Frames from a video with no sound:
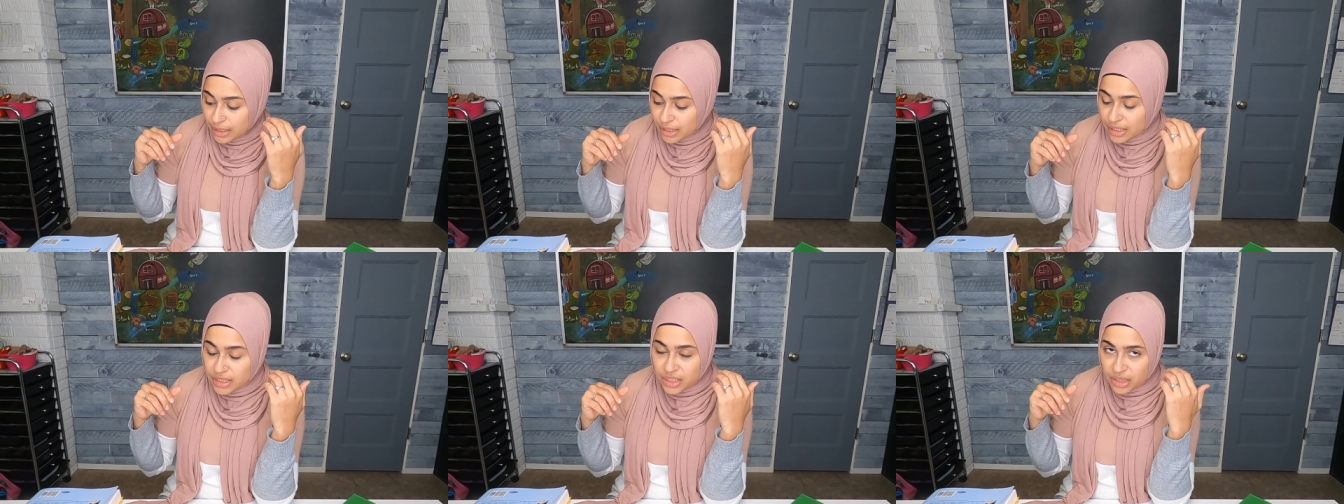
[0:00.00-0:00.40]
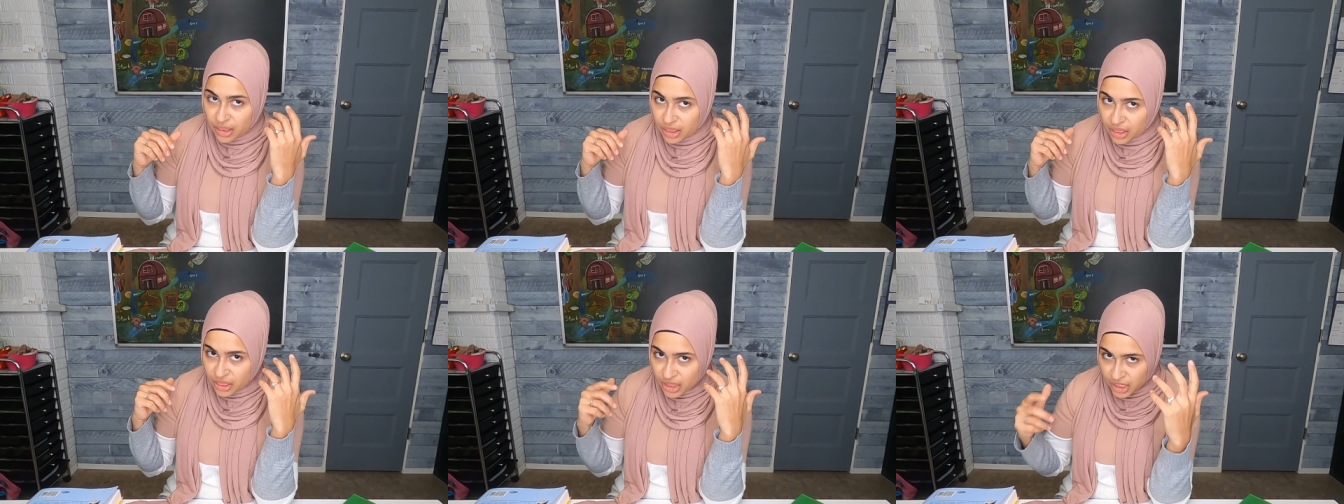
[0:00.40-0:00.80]
It's a
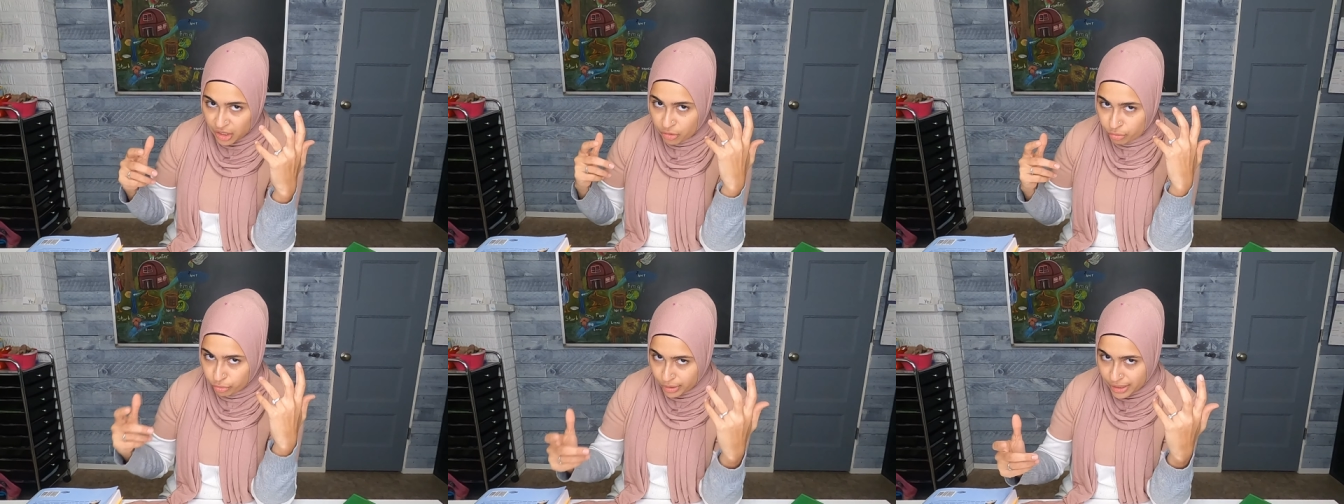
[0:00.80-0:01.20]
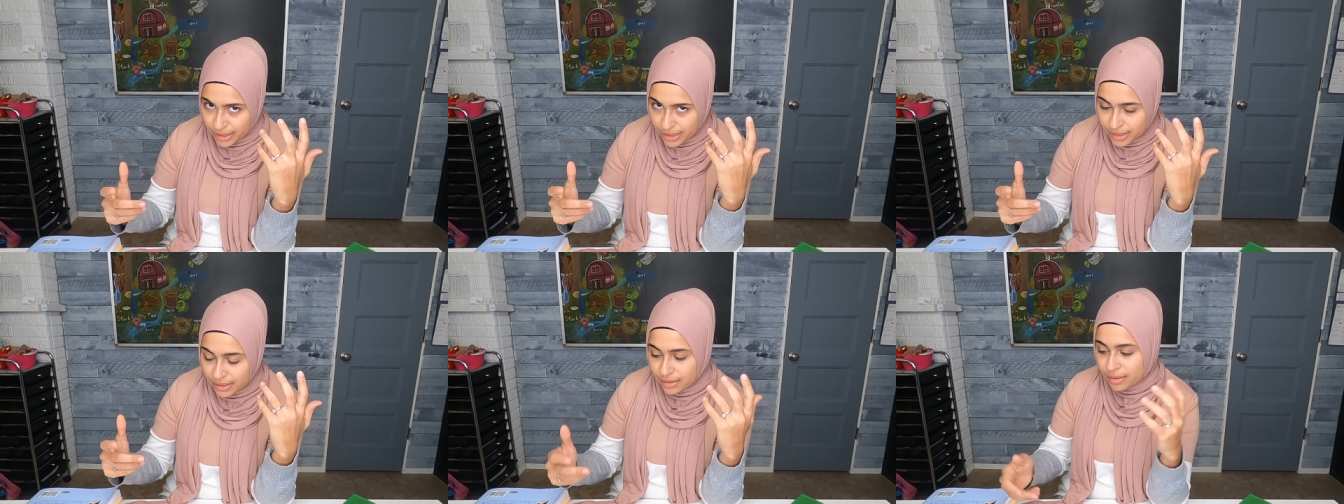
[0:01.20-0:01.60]
thick
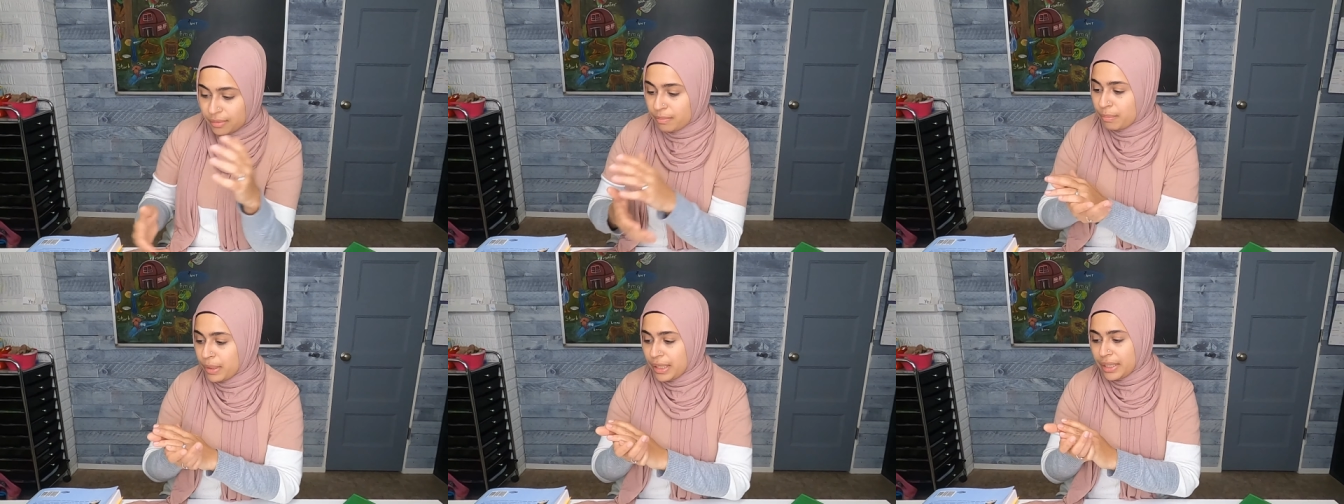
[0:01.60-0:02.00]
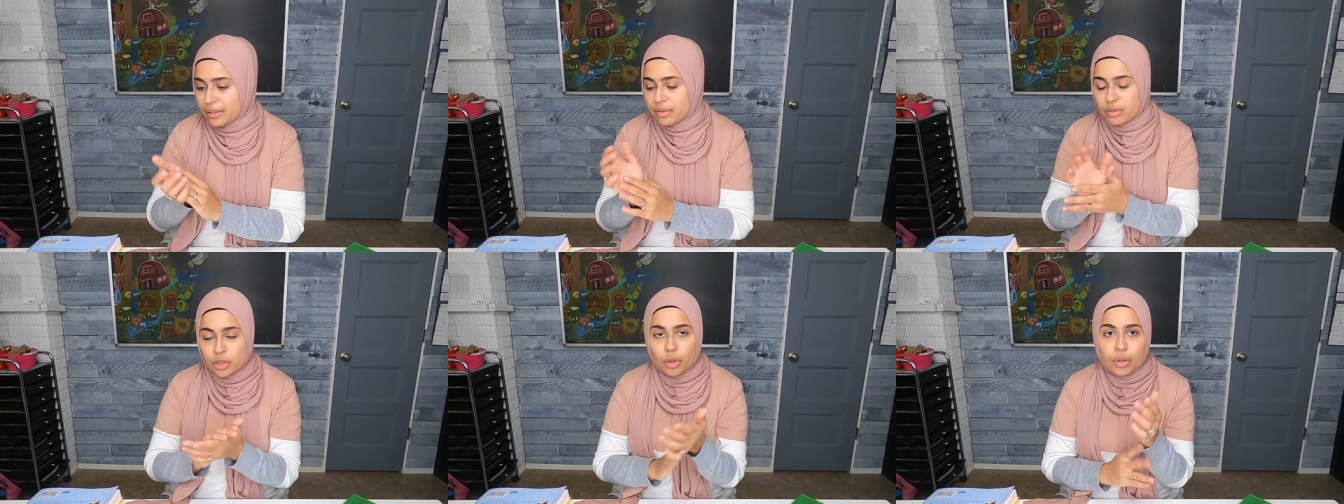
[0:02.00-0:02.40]
read,
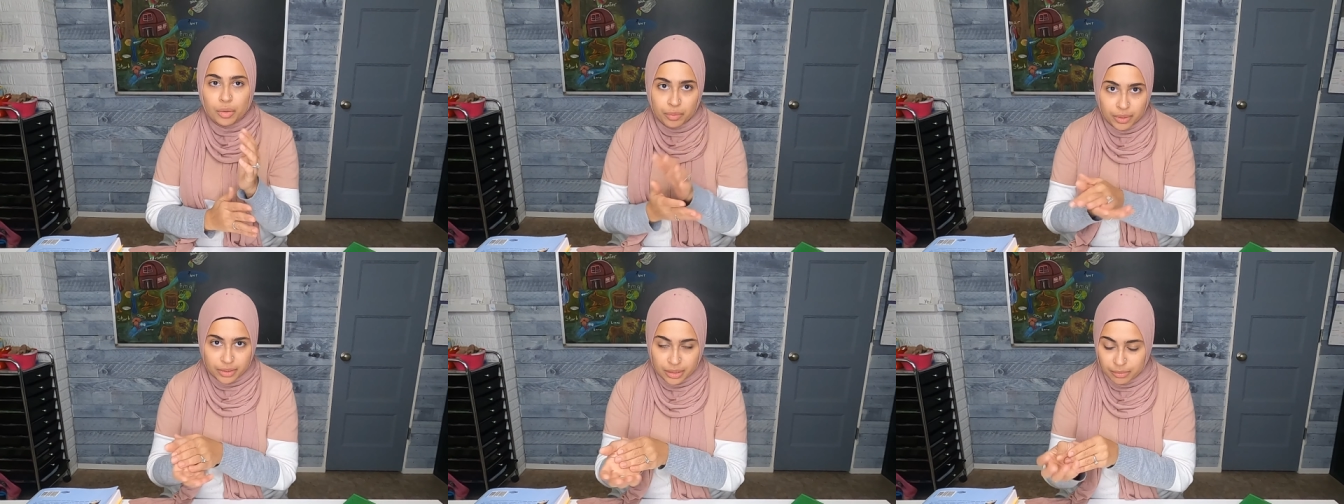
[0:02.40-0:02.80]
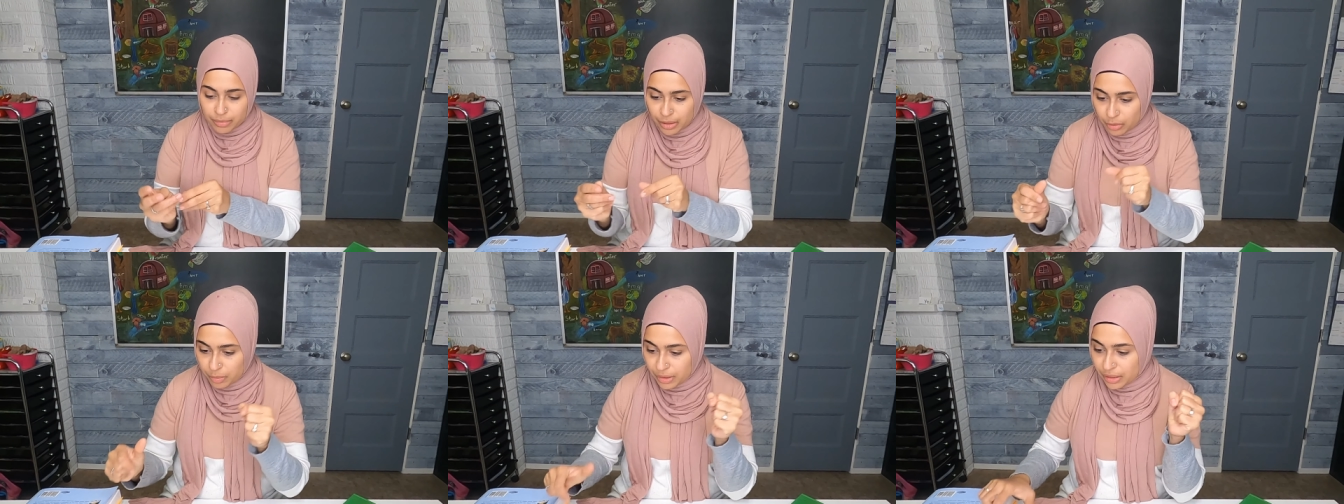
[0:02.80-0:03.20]
but totally worth it in
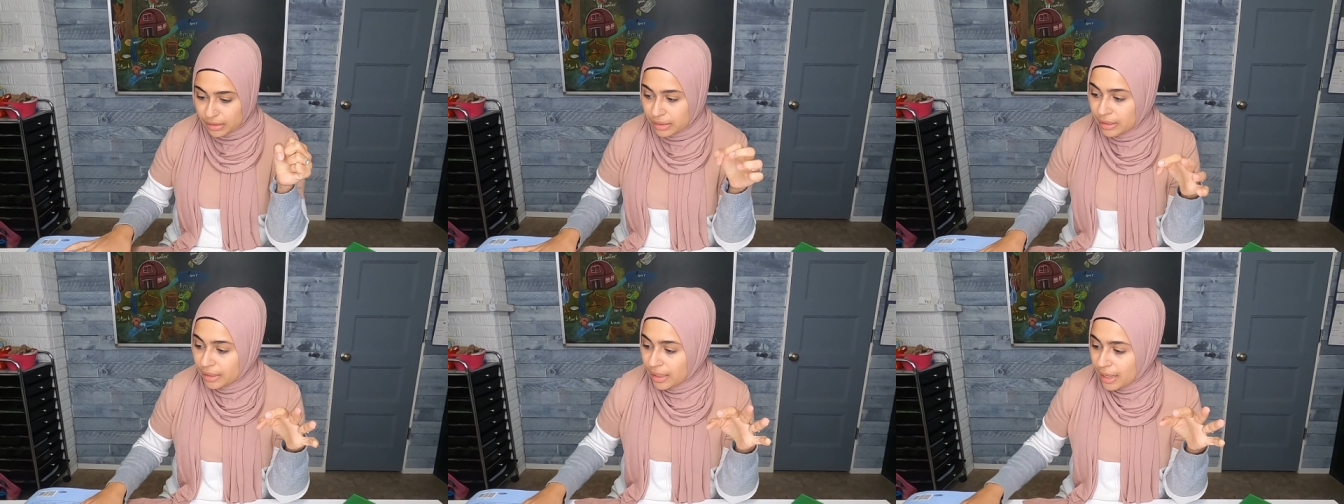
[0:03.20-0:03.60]
my opinion.